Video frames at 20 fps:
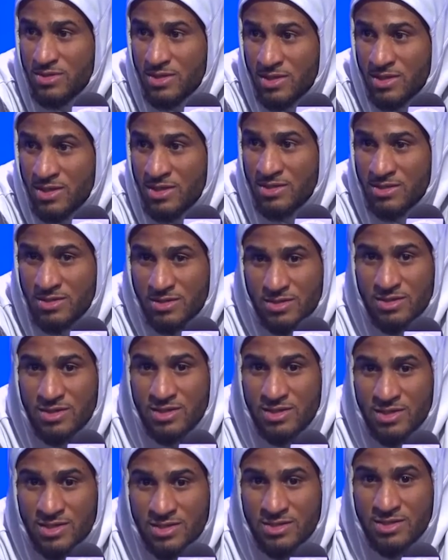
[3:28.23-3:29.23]
And
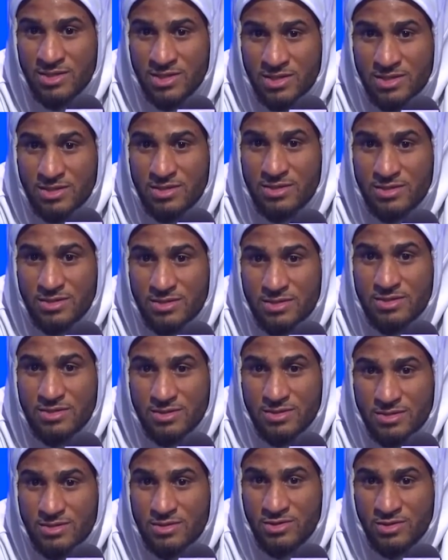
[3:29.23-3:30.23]
he doesn't get,
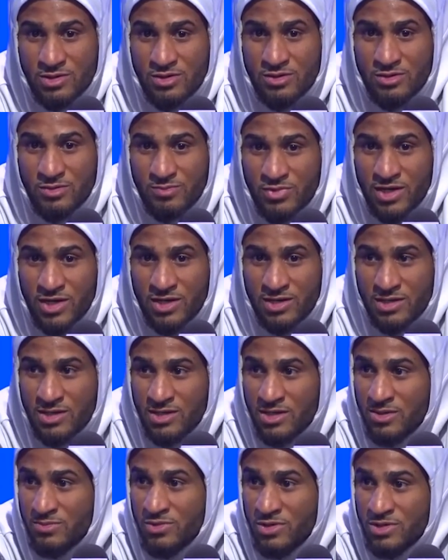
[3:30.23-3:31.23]
you know, breaking
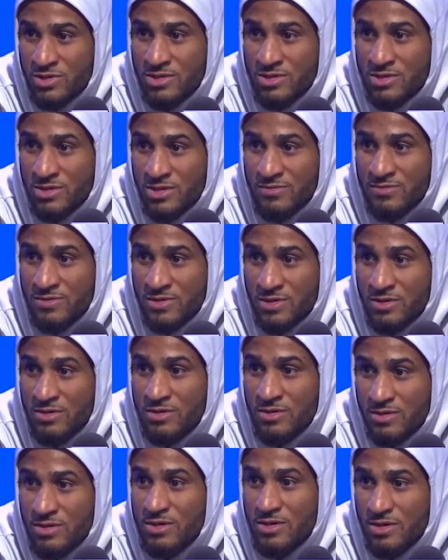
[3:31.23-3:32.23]
clipboards and stuff. So
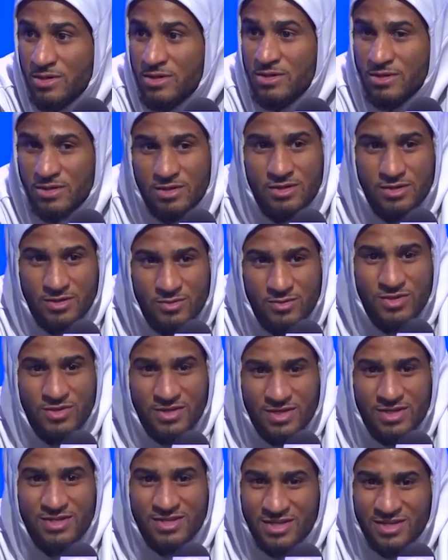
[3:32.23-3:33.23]

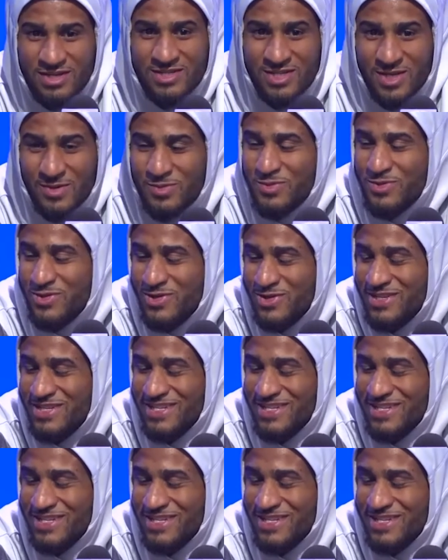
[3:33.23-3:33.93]
it's unacceptable.